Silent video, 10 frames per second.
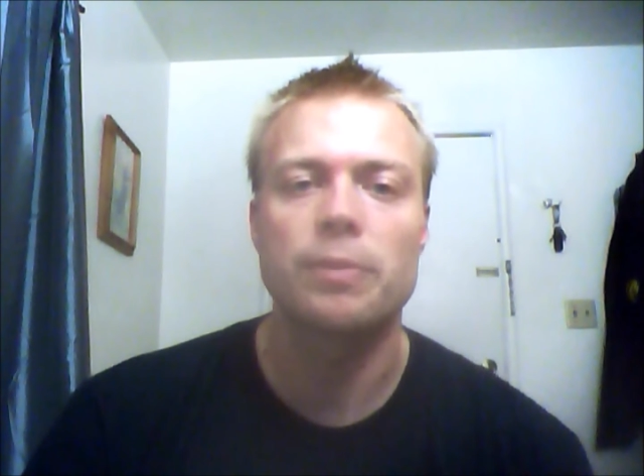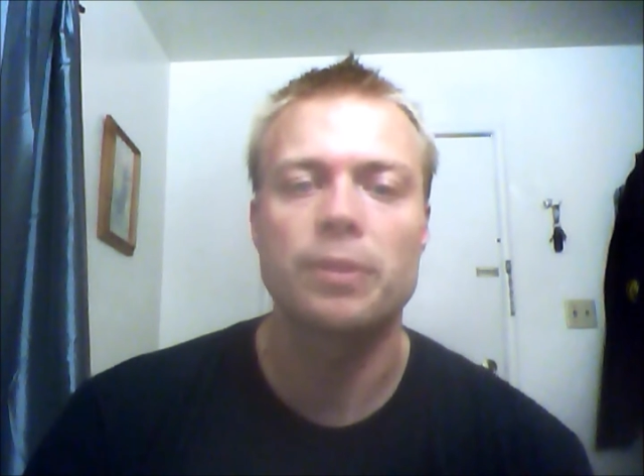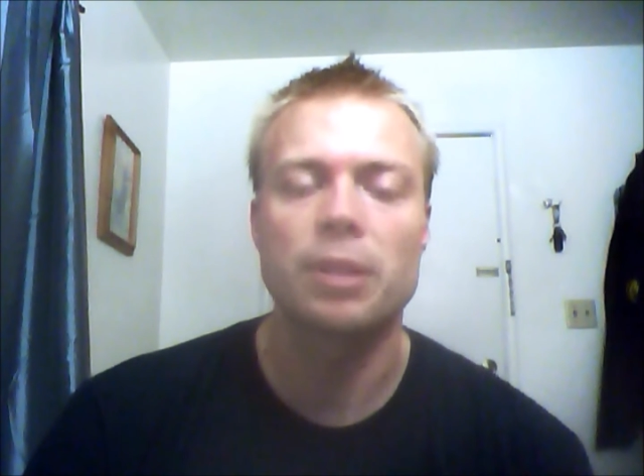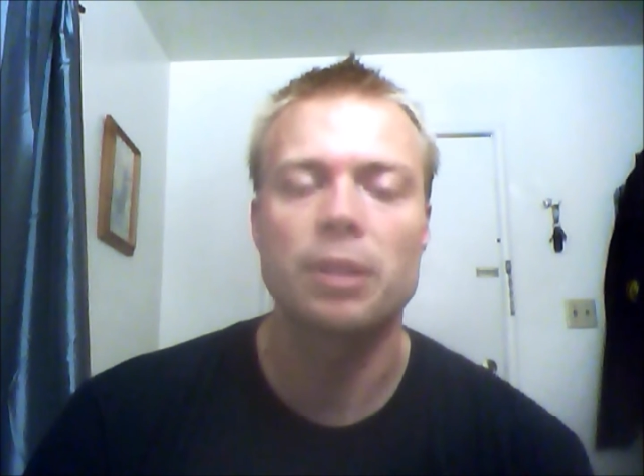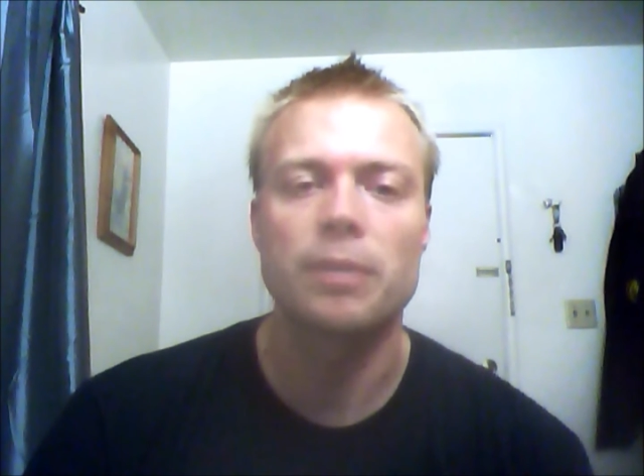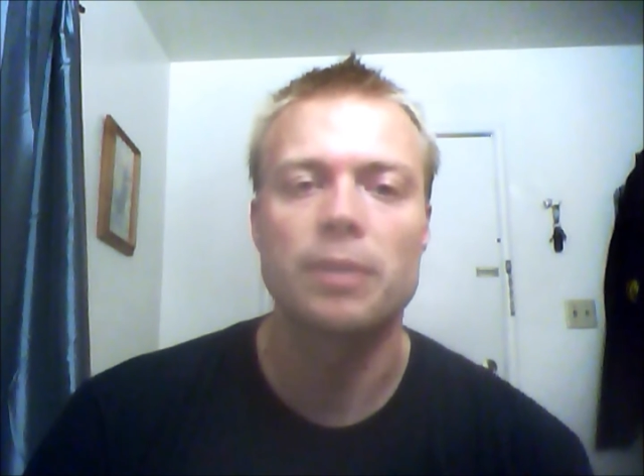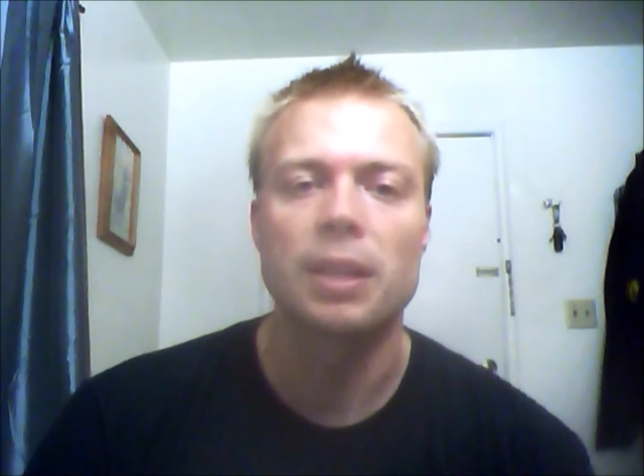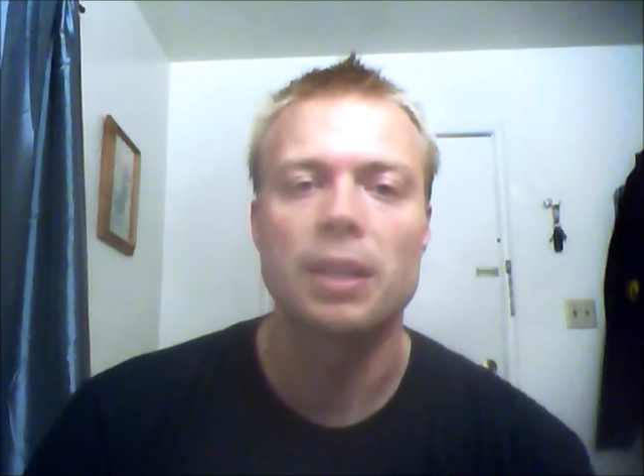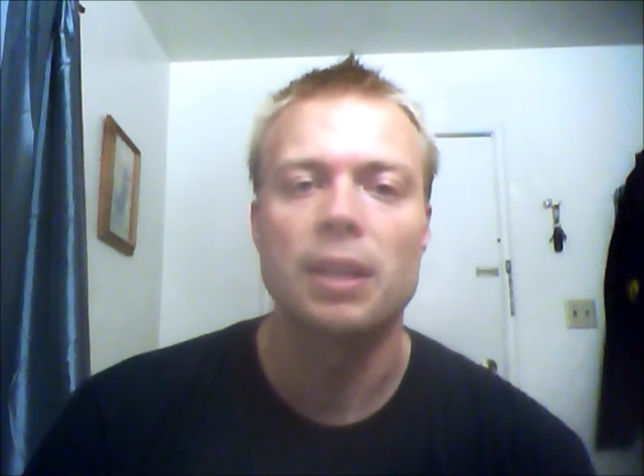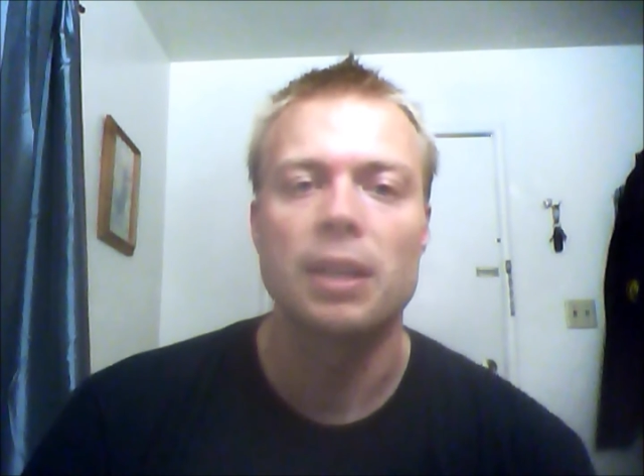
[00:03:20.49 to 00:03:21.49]
okay,
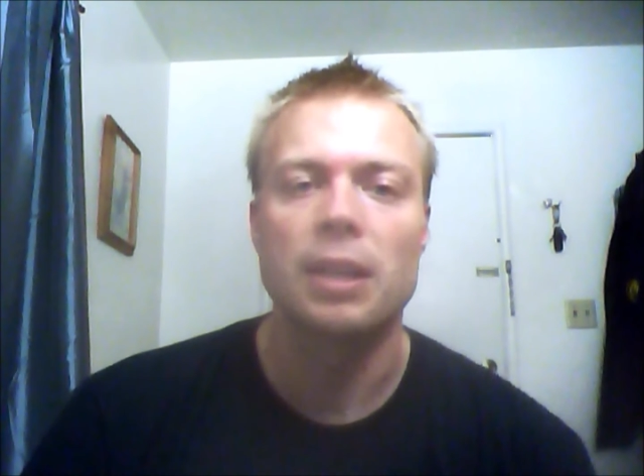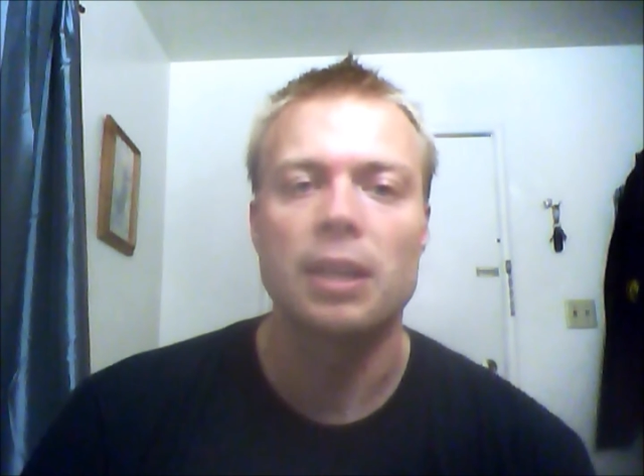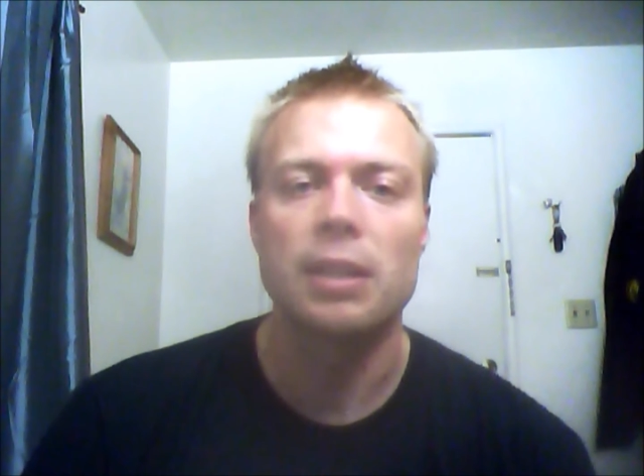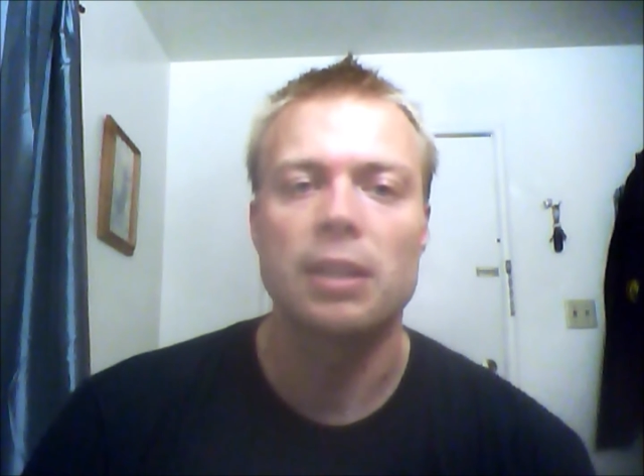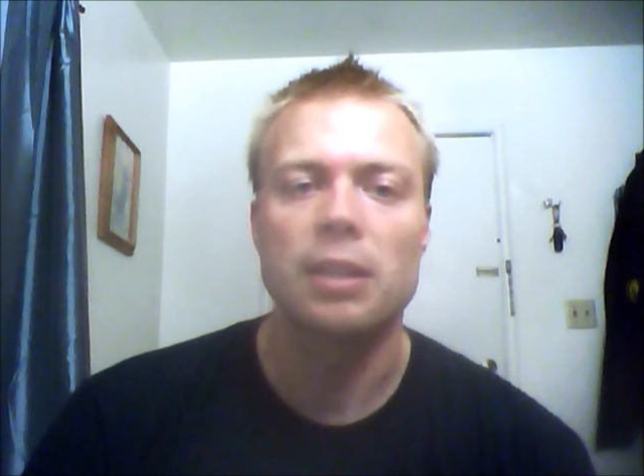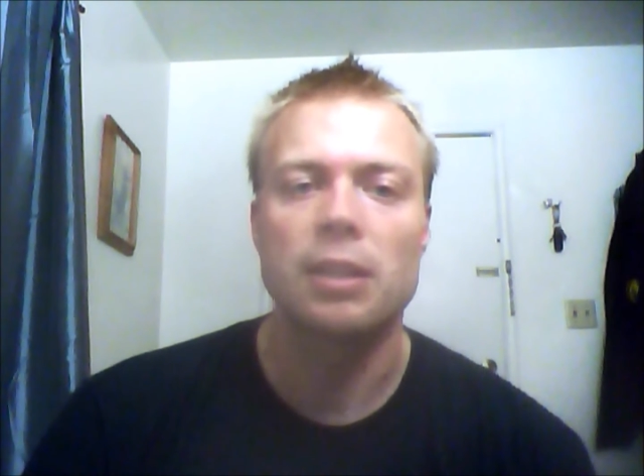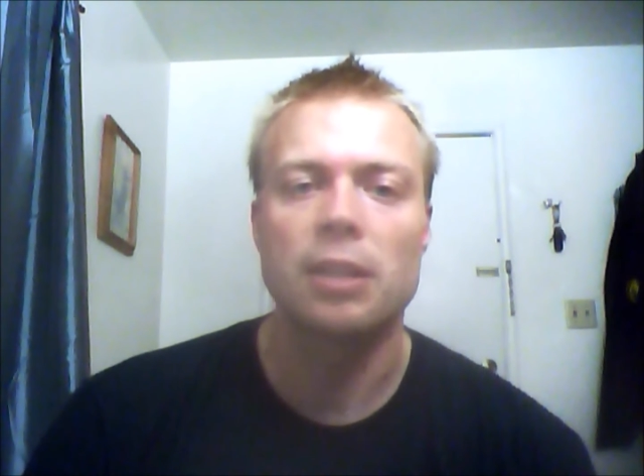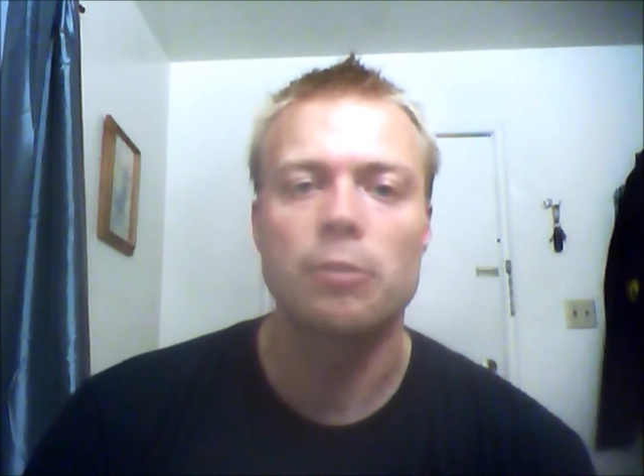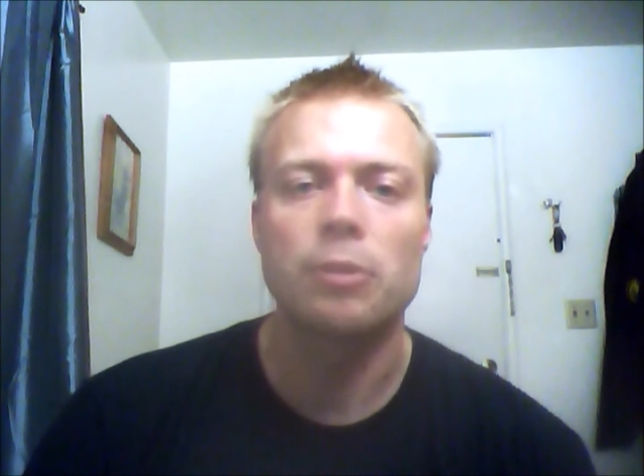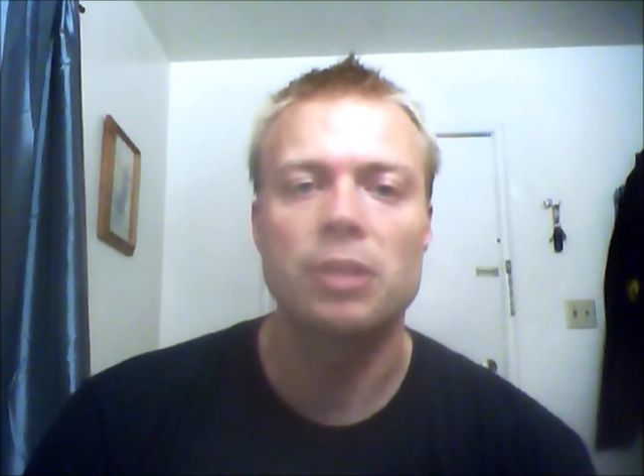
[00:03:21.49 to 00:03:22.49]
and then kind
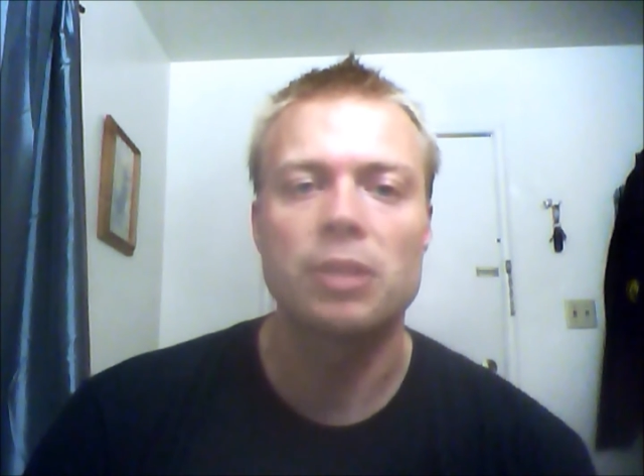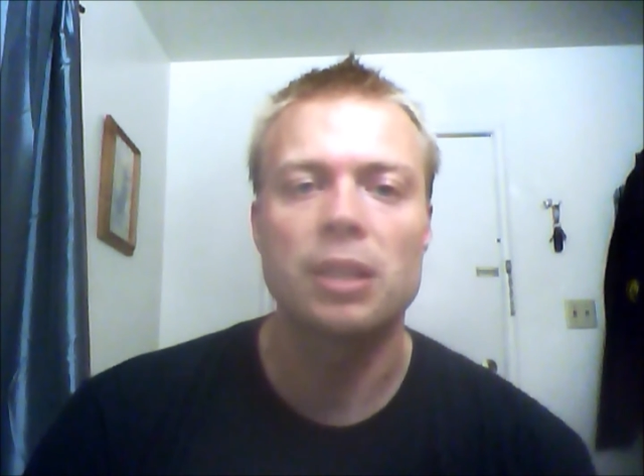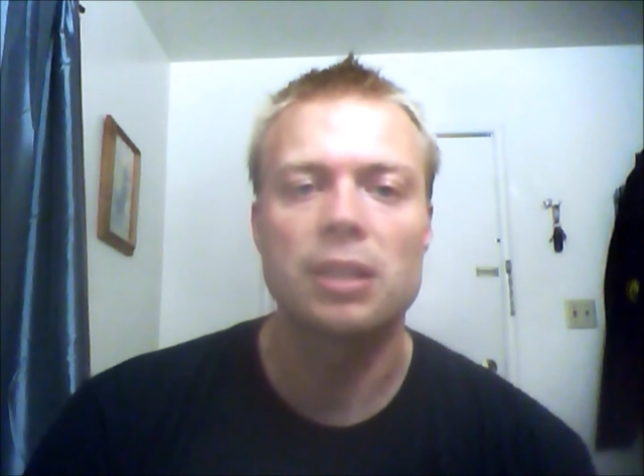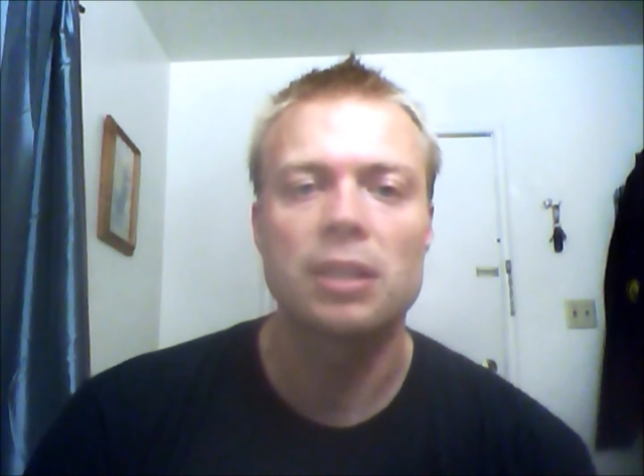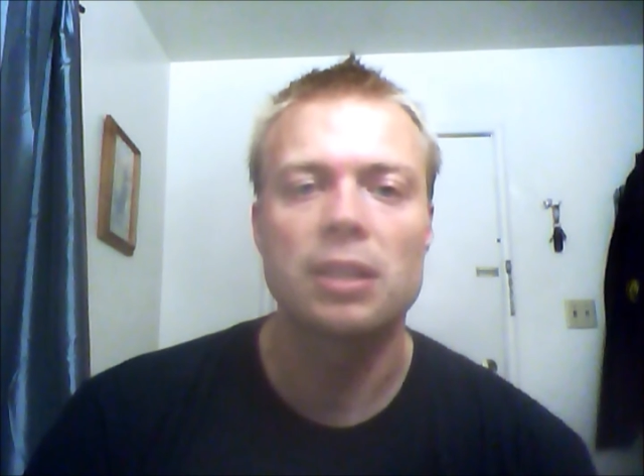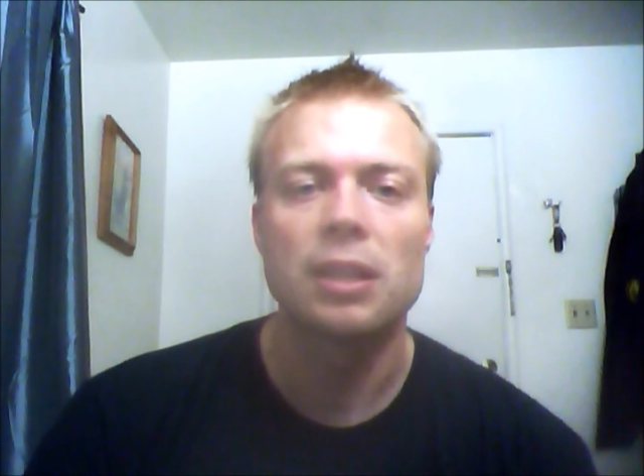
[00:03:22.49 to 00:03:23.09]
of rotate.